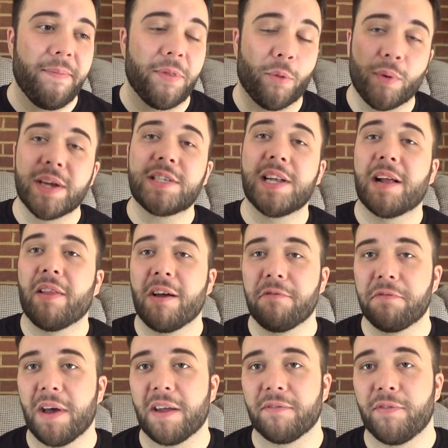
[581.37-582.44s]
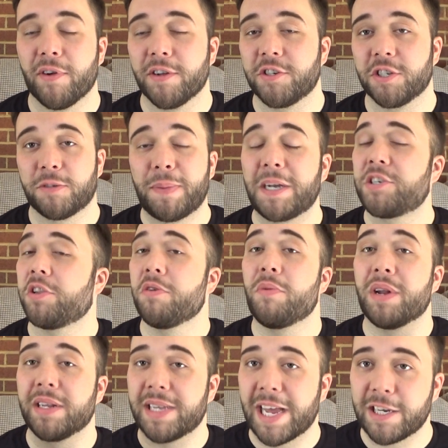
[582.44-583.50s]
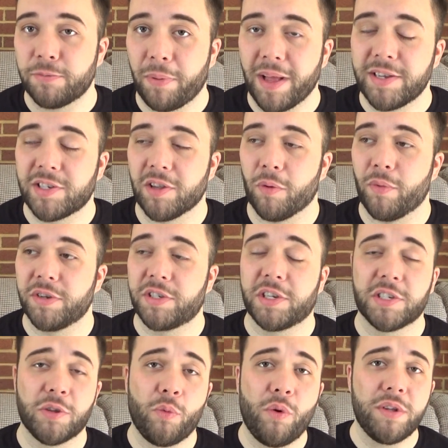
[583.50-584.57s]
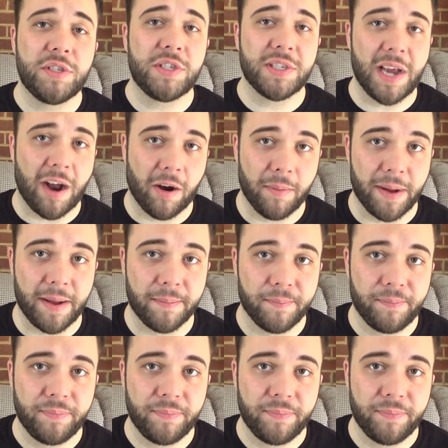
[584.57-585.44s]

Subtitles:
The reason I love found footage, especially when it takes place in the woods, because the woods scare me.